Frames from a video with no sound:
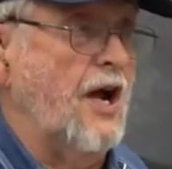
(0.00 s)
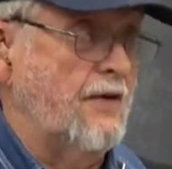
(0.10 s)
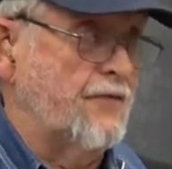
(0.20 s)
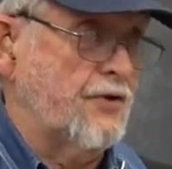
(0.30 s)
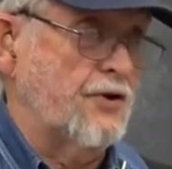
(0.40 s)

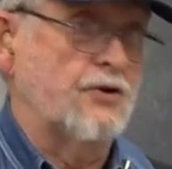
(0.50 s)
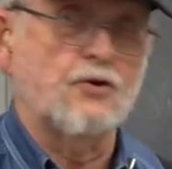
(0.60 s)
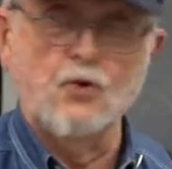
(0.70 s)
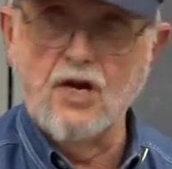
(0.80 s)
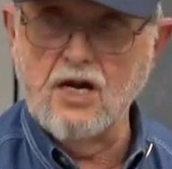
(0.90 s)
African
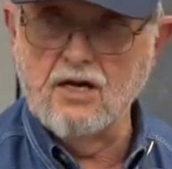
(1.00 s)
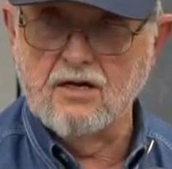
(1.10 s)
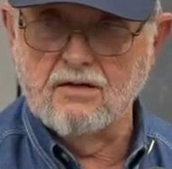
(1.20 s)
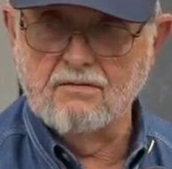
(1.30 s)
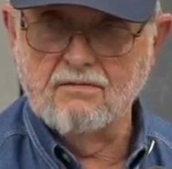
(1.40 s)

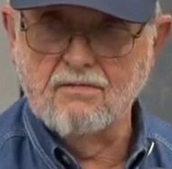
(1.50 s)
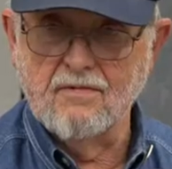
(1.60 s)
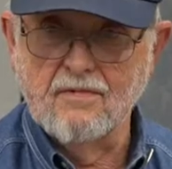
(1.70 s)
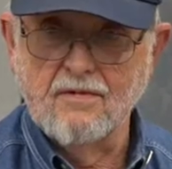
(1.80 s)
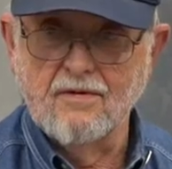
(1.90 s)
Queen.
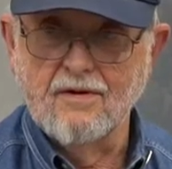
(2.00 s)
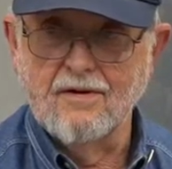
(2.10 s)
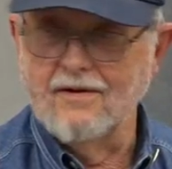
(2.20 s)
Yep.